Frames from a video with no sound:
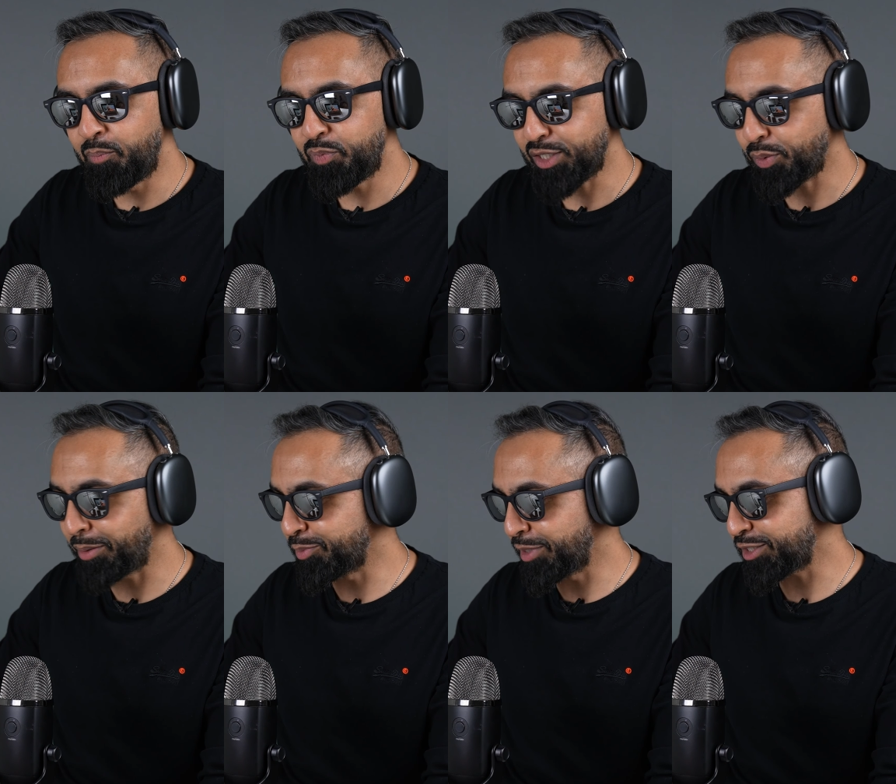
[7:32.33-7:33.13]
that's
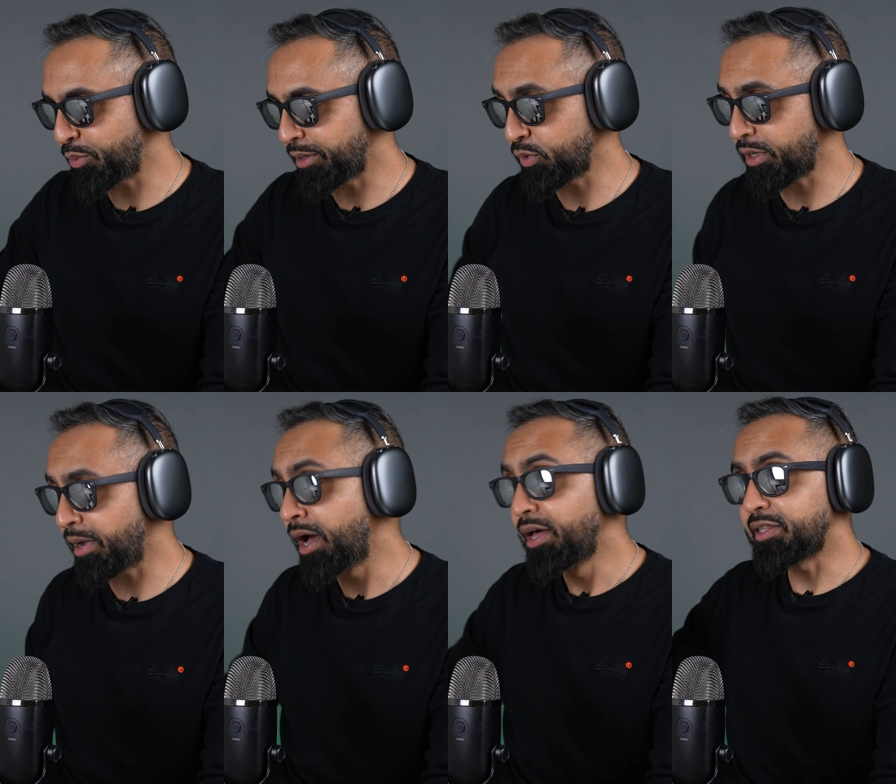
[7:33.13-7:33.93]
the one I'm talking
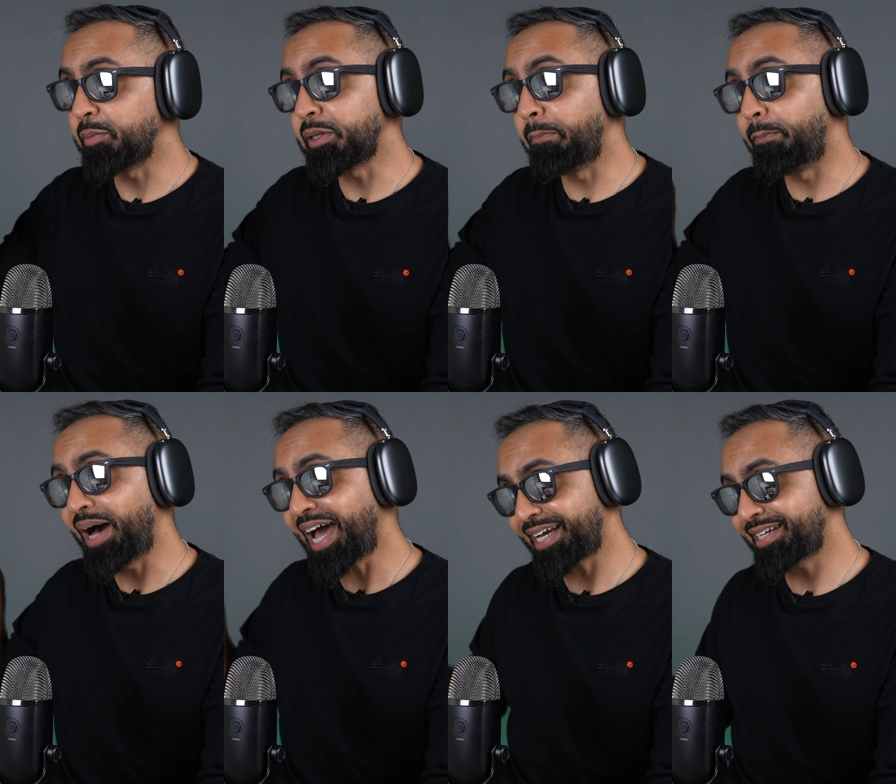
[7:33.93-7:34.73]
about. The
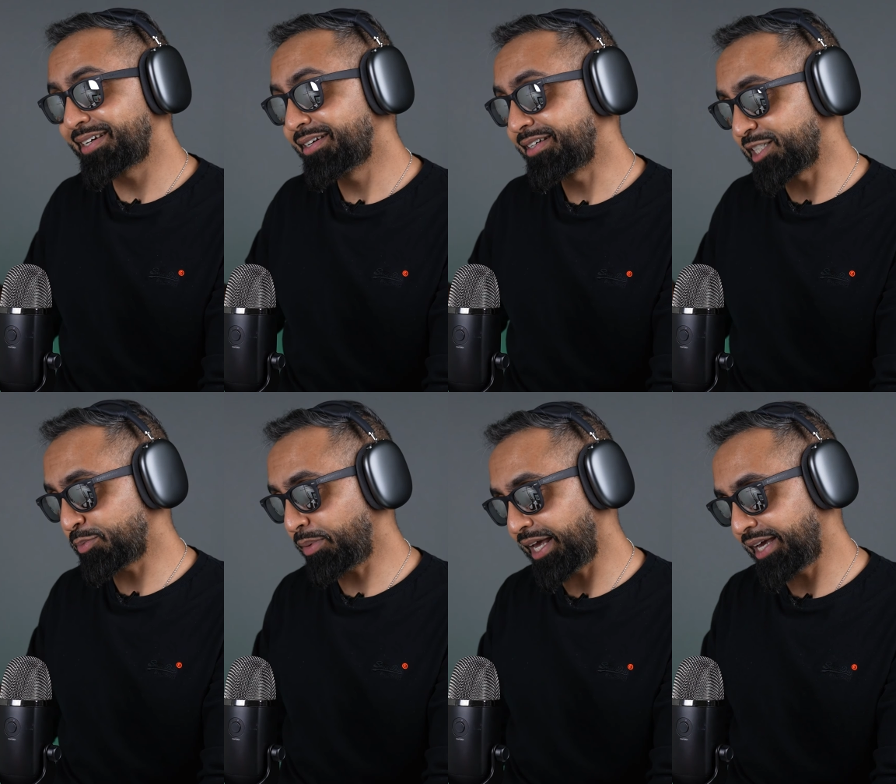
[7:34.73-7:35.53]
back
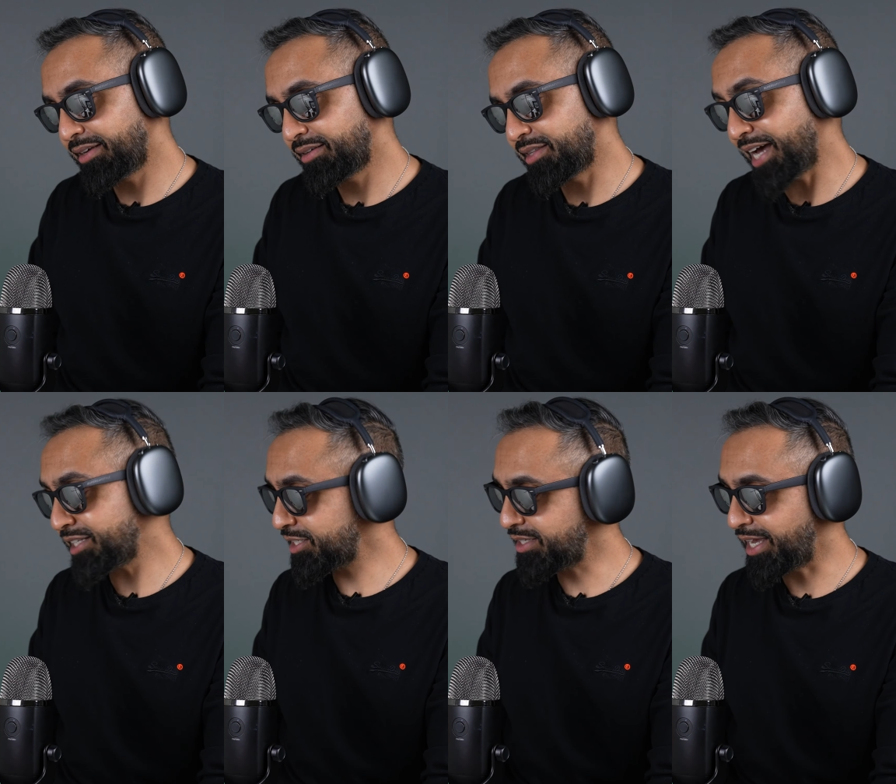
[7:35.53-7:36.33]
display,
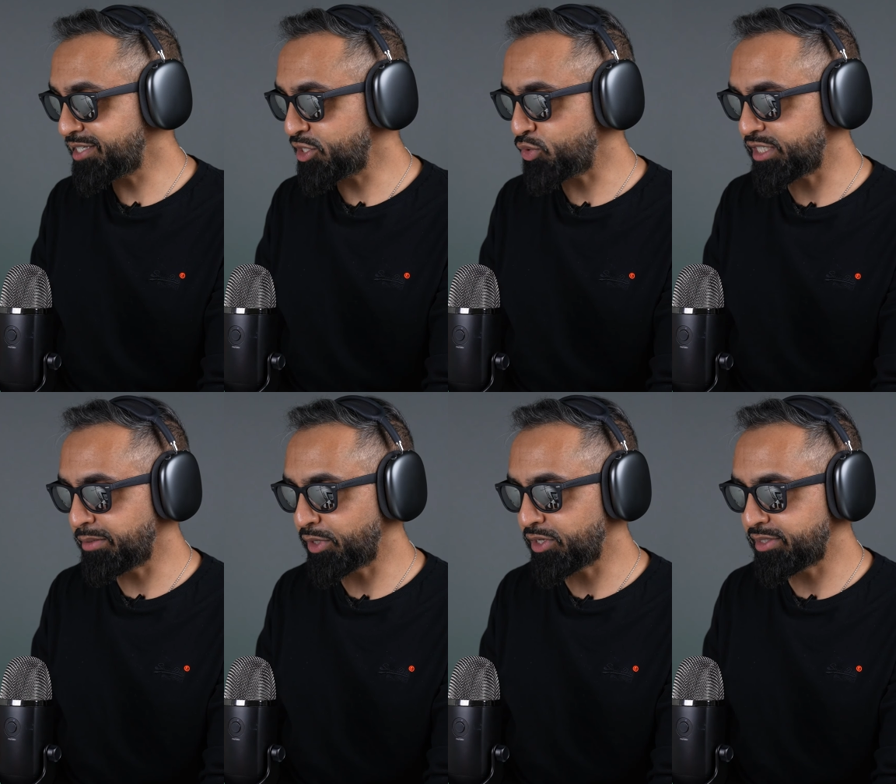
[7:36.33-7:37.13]
that's interesting
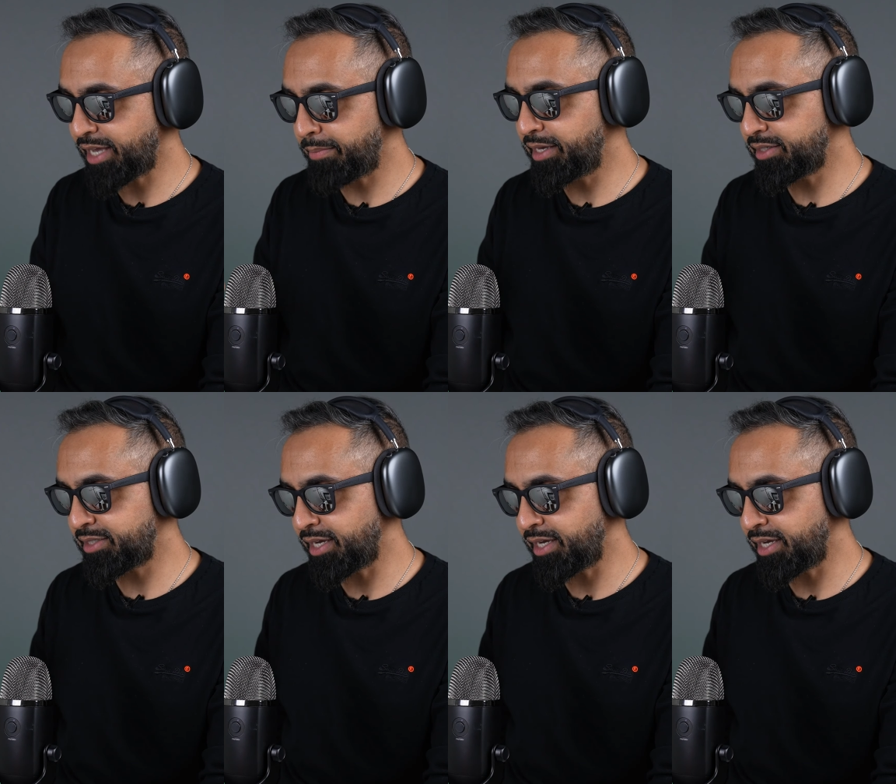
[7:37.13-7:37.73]
because that makes